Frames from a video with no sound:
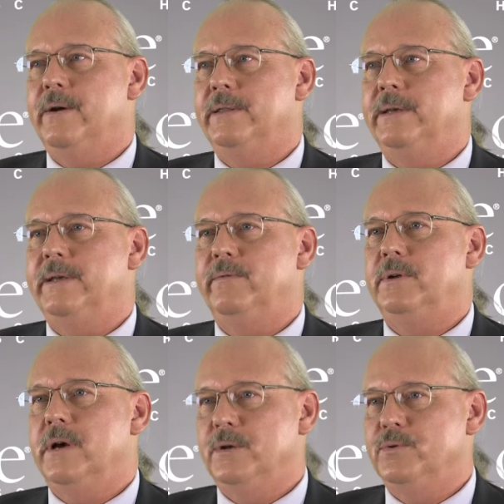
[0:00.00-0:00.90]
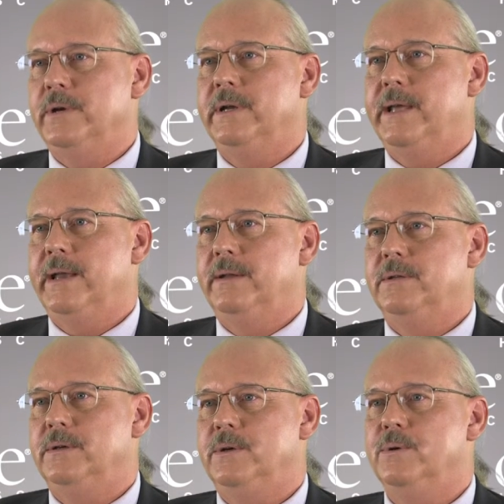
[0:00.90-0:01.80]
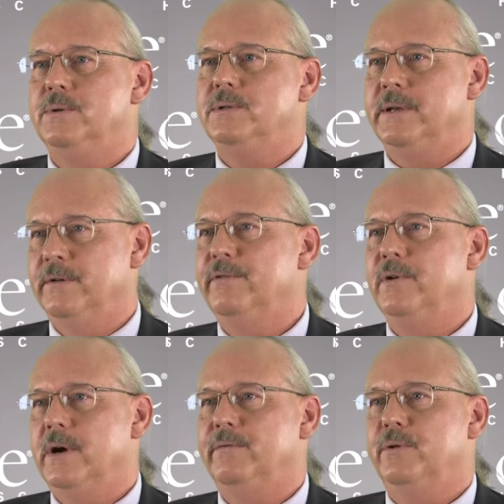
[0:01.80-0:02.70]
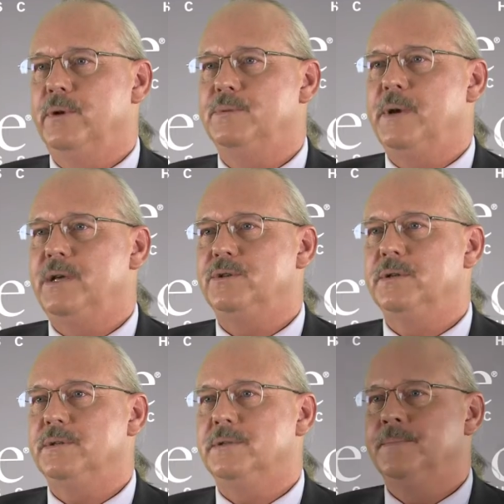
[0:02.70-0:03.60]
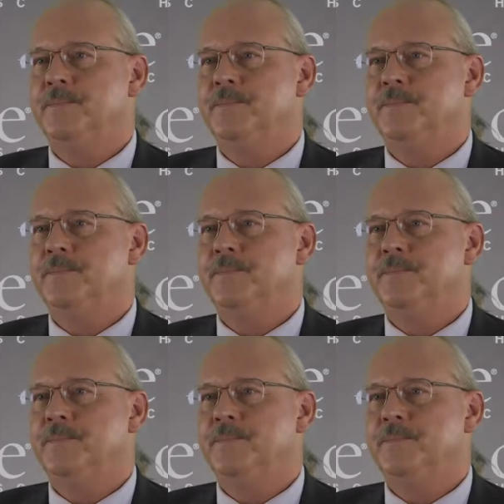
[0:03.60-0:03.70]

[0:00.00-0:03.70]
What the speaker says: I think, even contraindicated to use interferon for those patients.